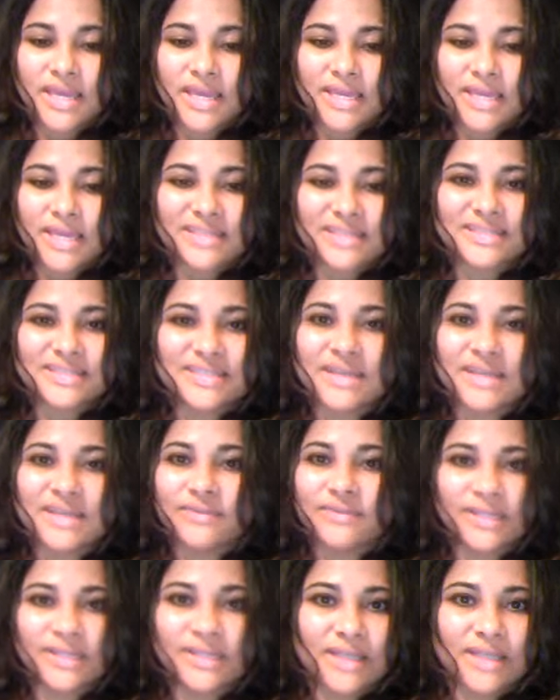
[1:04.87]
It's
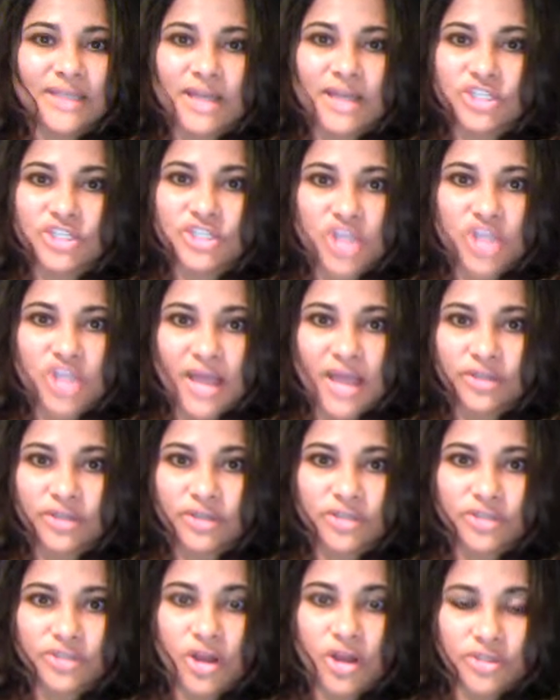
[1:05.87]
definitely not a
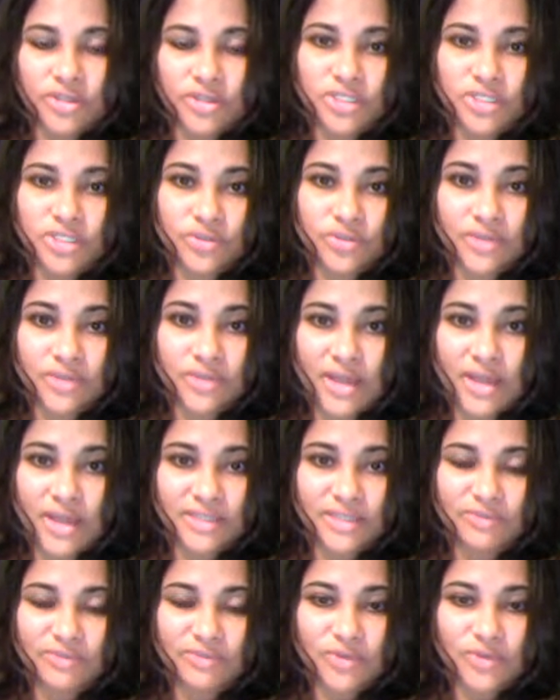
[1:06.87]
child cartoon
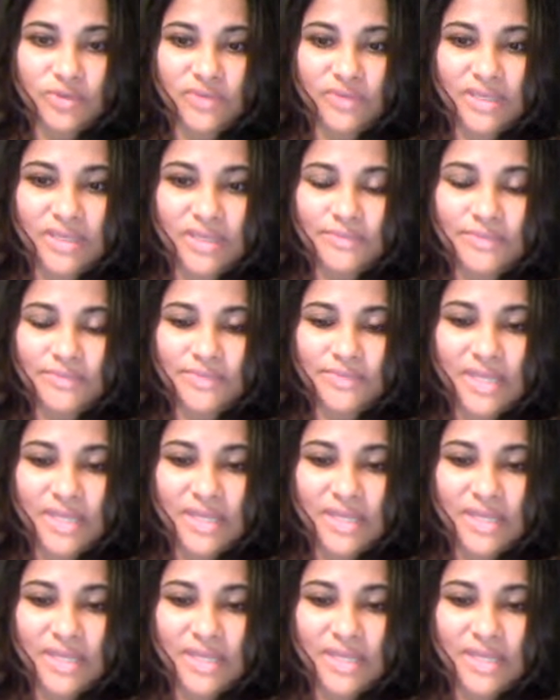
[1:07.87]
kind of movie.